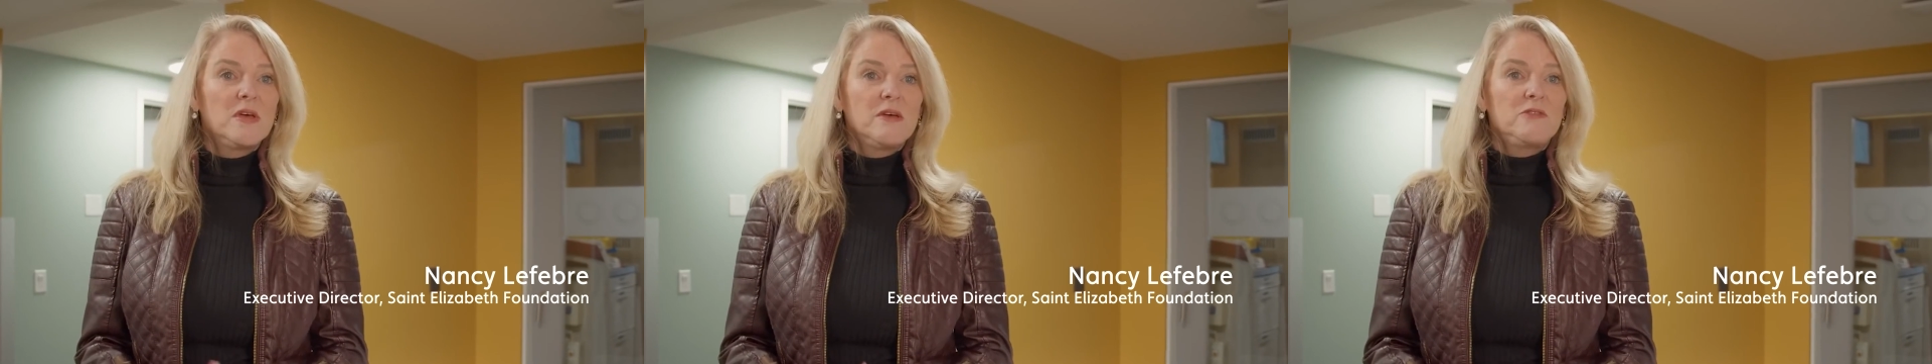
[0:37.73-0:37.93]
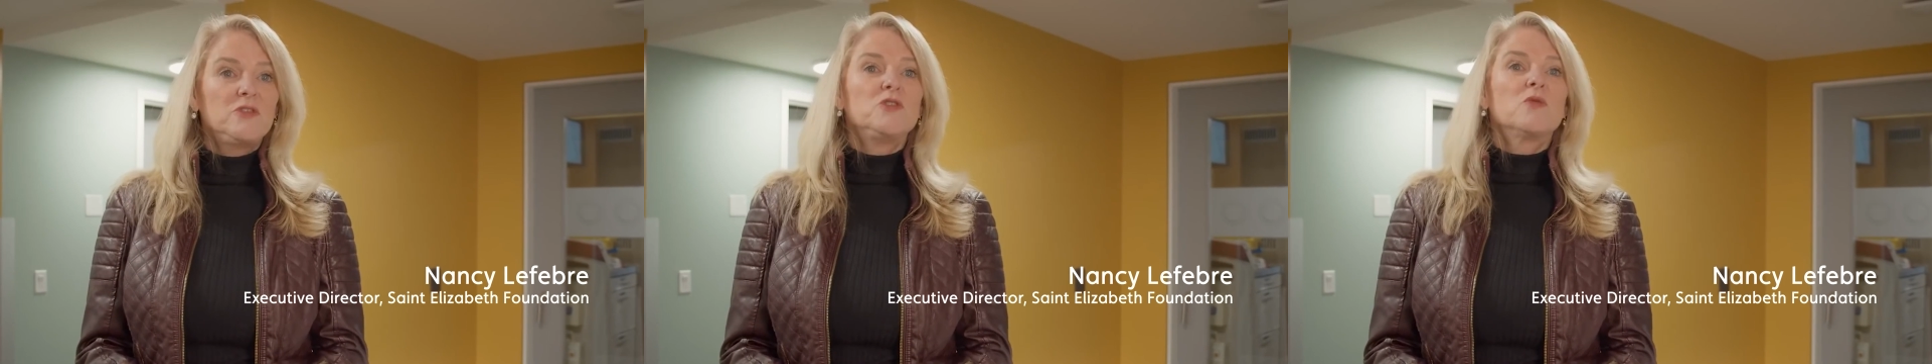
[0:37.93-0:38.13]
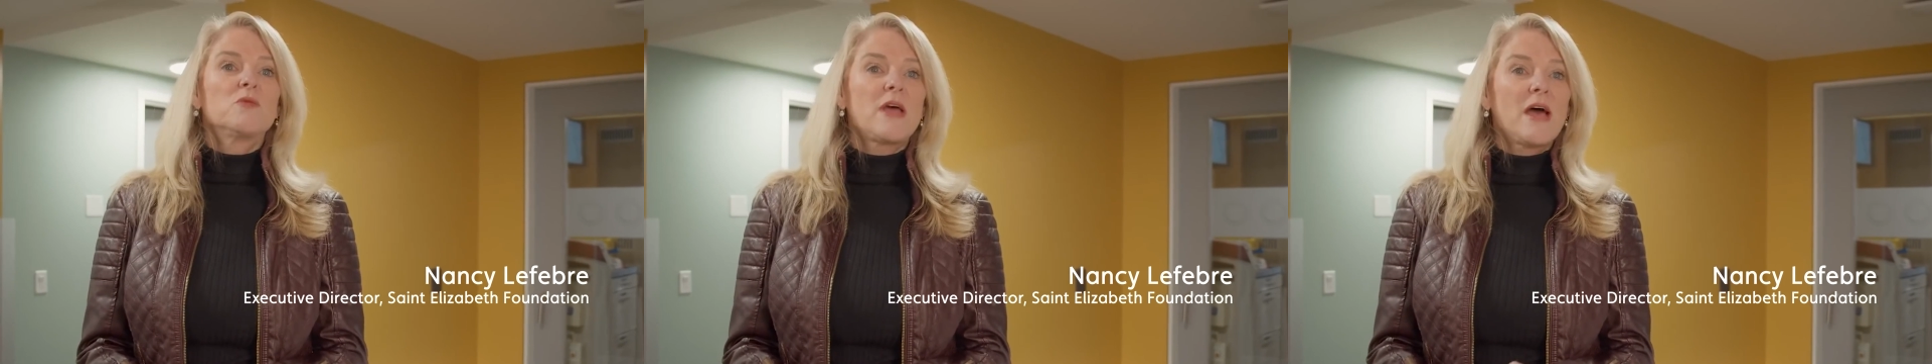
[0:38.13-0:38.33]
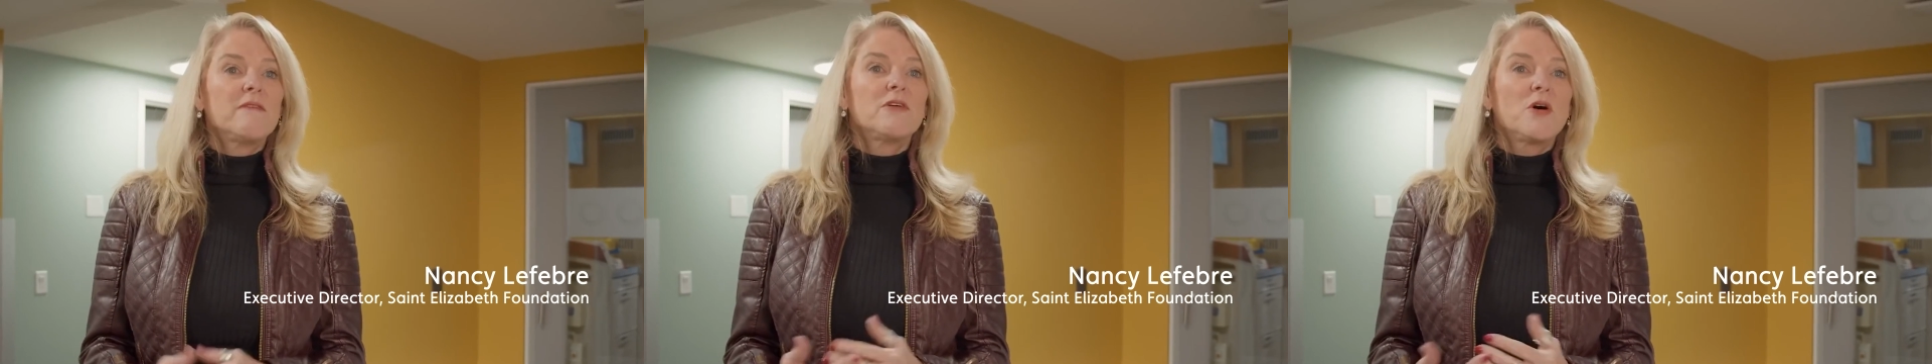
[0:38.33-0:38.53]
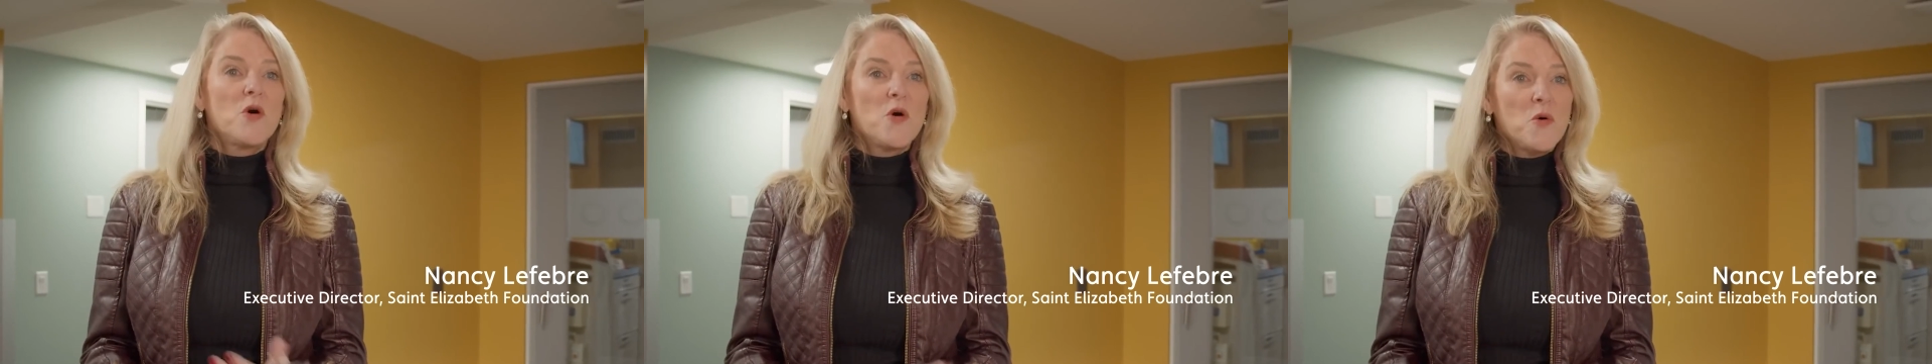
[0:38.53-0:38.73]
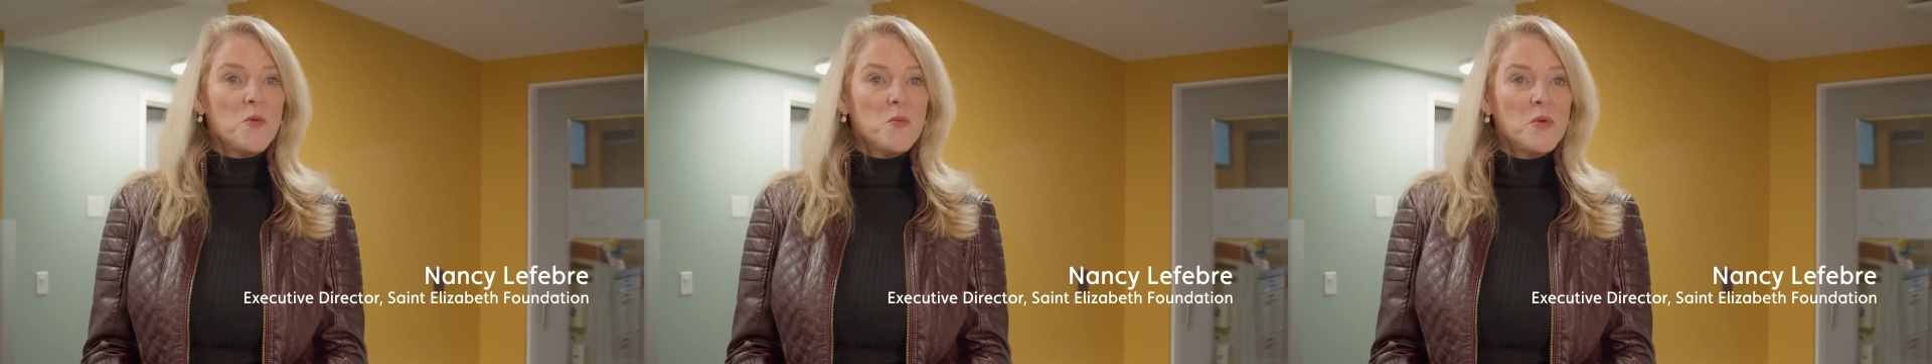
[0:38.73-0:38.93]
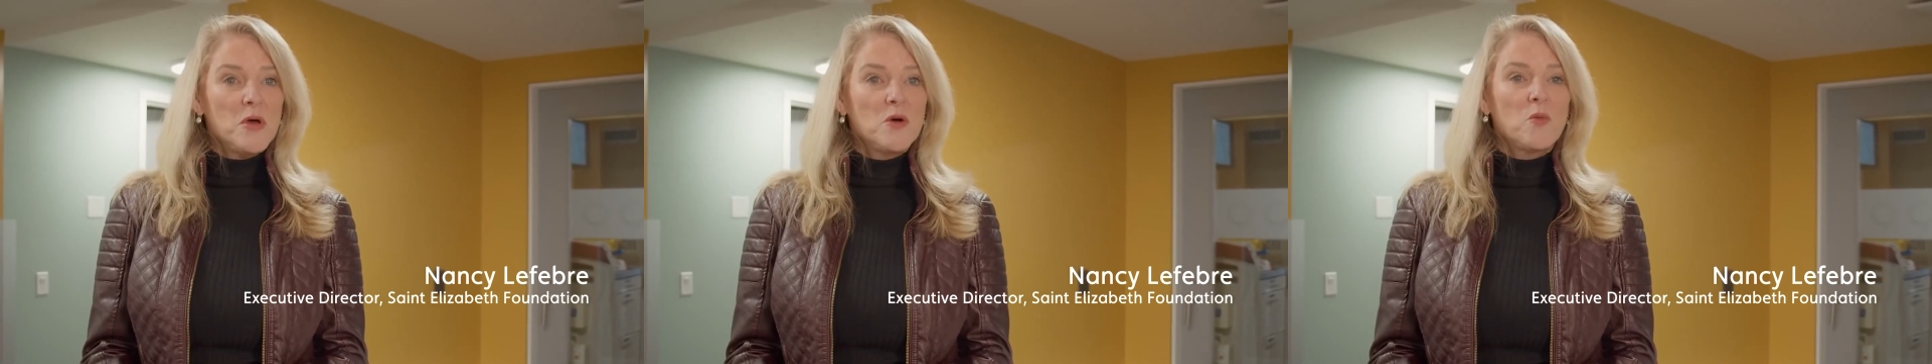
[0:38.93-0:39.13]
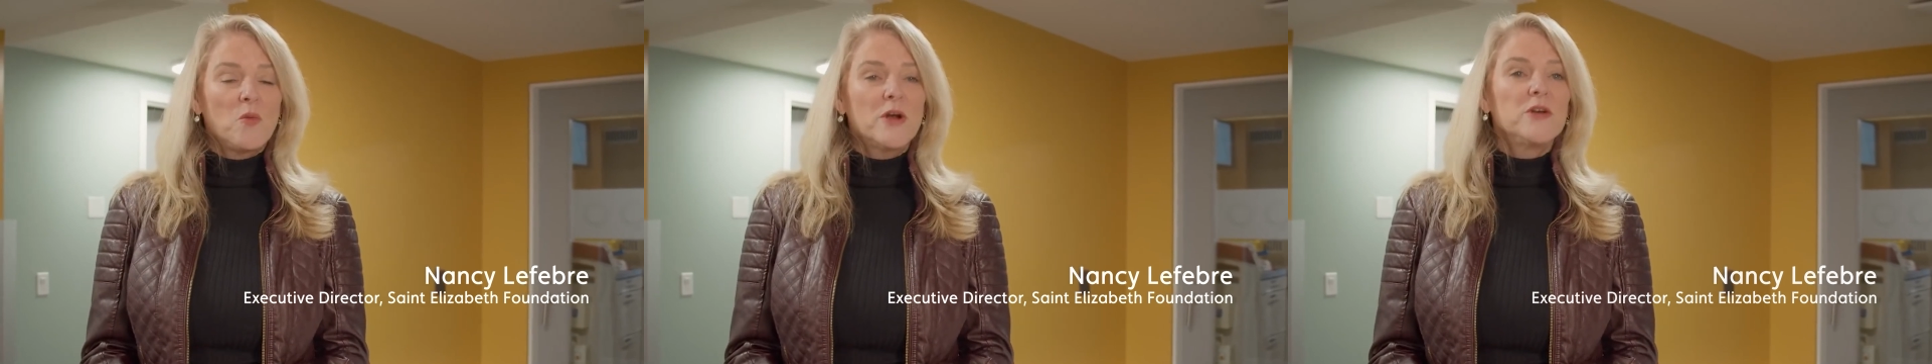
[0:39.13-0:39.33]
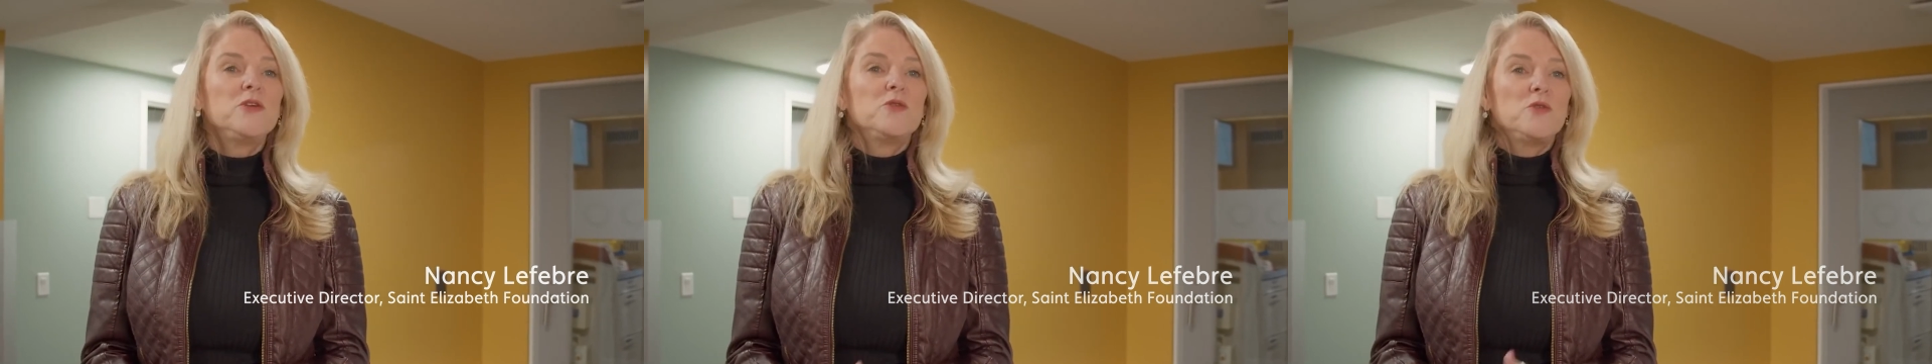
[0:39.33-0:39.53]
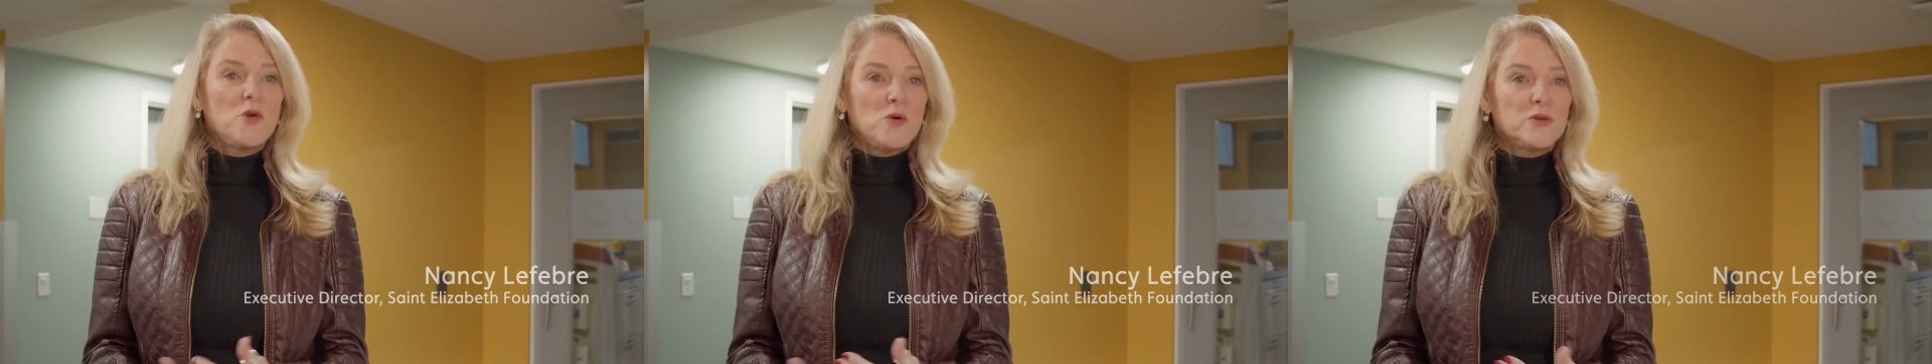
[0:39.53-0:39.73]
if you don't have a home, where do
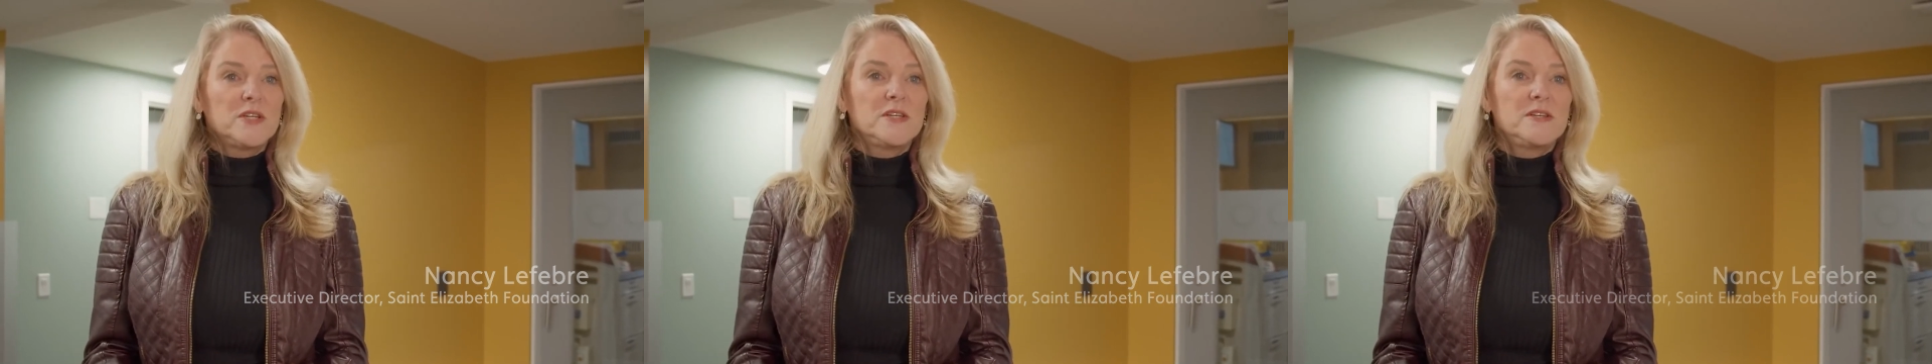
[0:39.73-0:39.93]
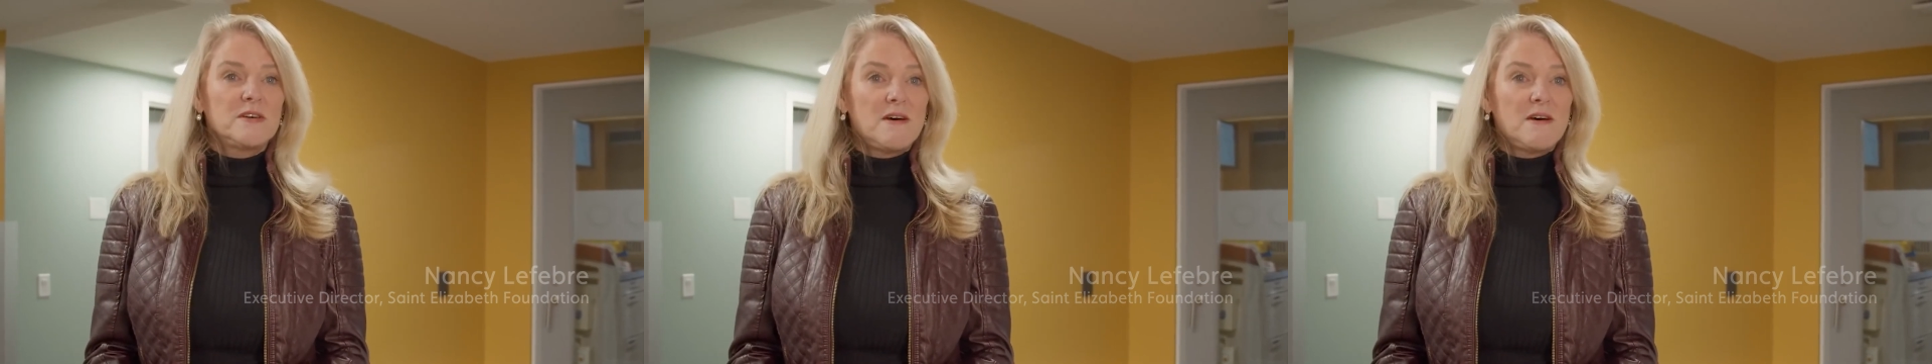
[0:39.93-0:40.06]
you go to